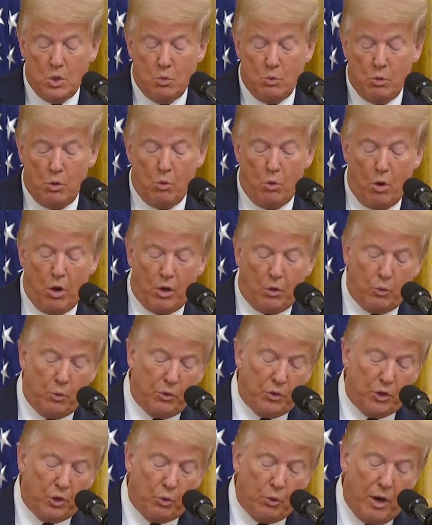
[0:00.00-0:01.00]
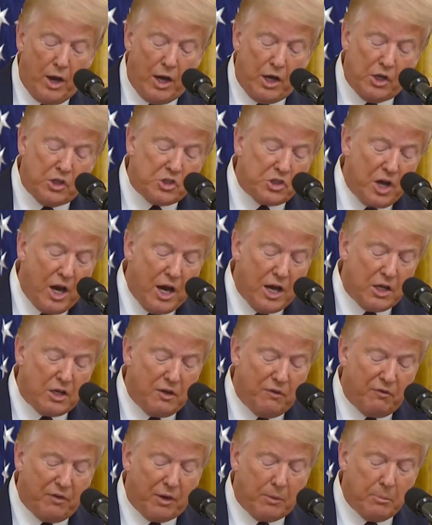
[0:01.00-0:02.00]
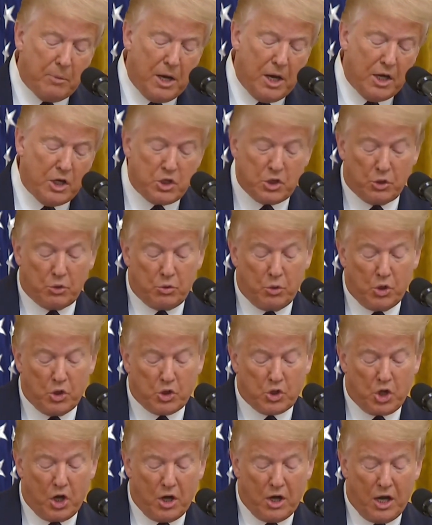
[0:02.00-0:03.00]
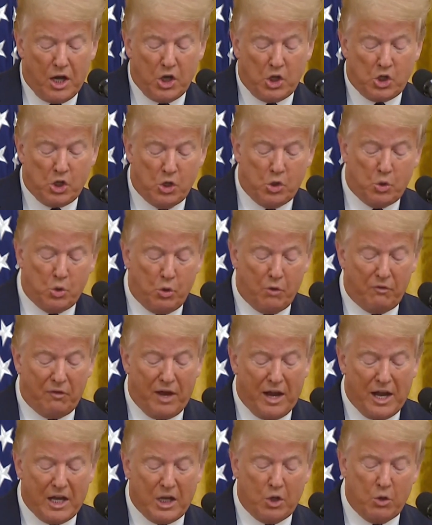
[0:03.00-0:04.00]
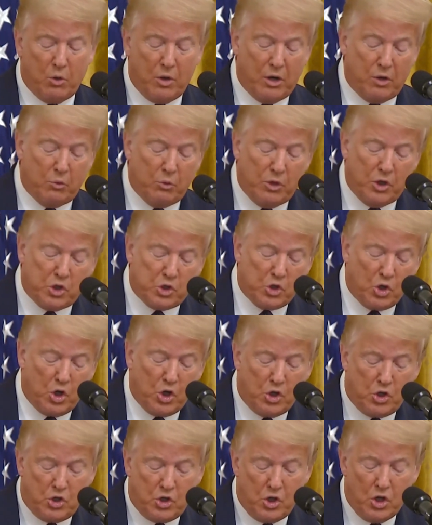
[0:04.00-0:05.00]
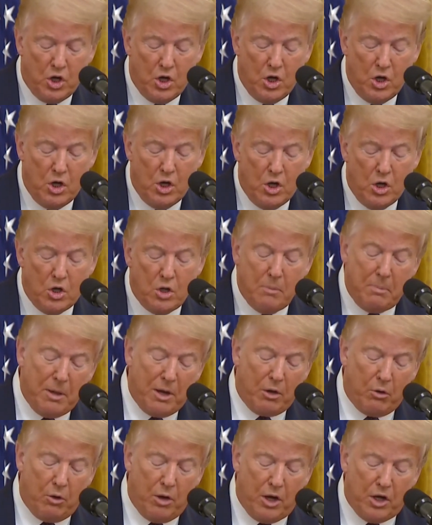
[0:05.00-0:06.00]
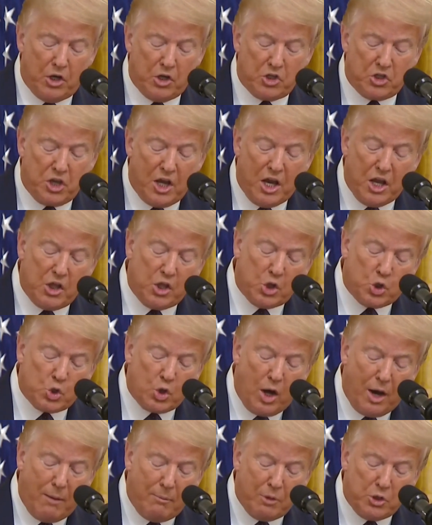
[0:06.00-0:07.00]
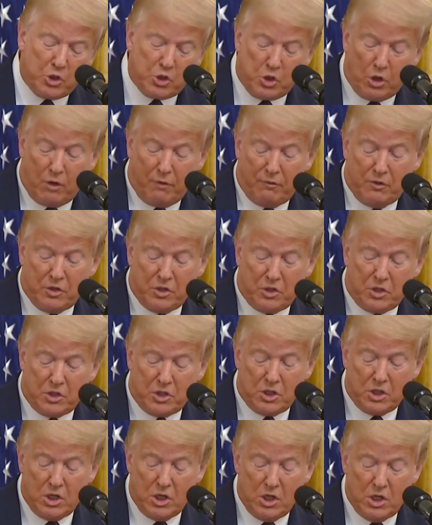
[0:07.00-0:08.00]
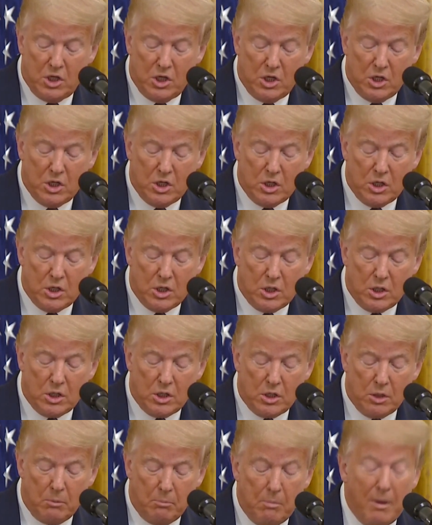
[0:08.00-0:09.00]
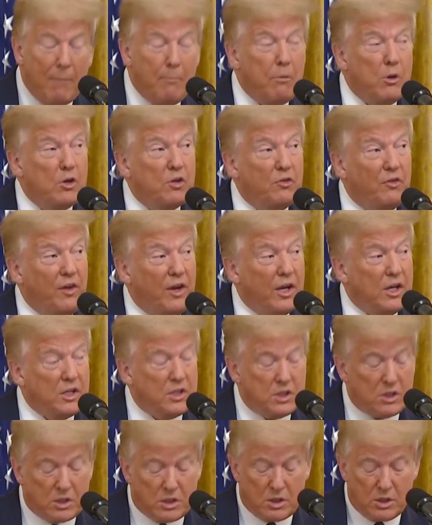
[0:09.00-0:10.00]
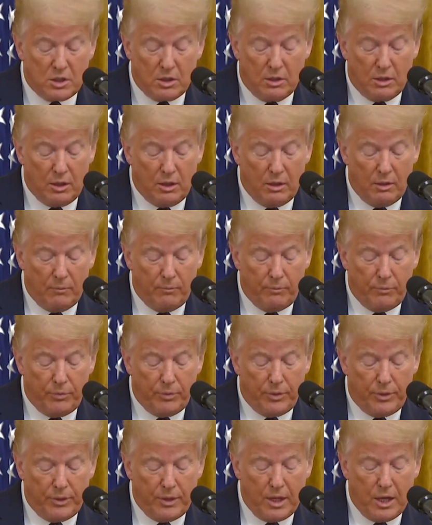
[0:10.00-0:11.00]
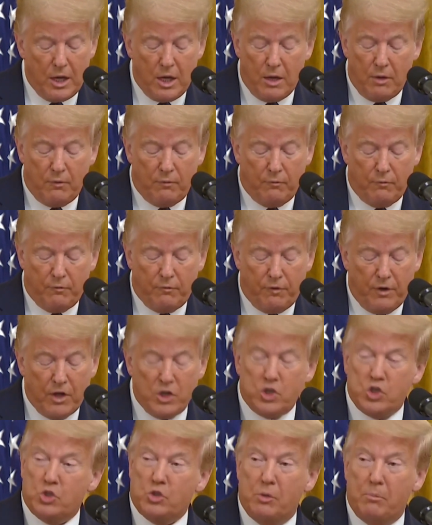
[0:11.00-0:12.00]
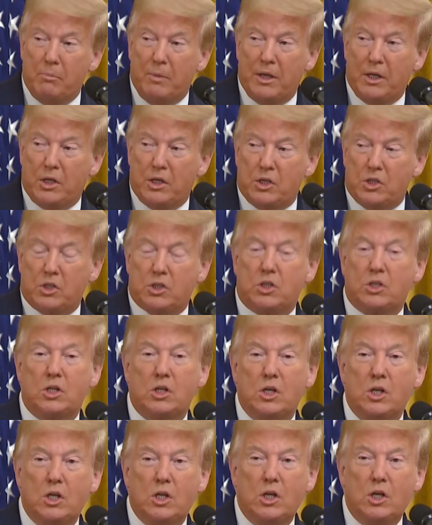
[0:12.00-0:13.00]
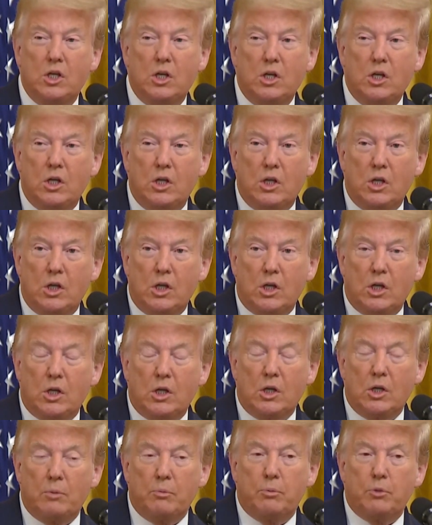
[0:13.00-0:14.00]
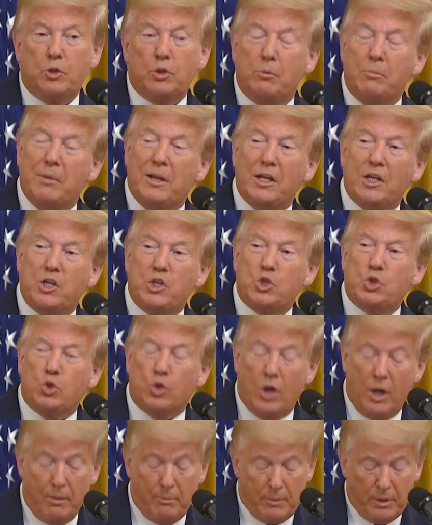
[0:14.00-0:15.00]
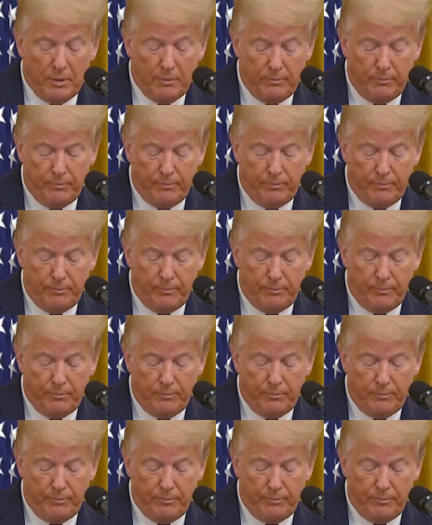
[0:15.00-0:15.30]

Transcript: will work with the greatest scientific minds across our nation to evaluate research to better understand the trauma service members face. They face tremendous trauma.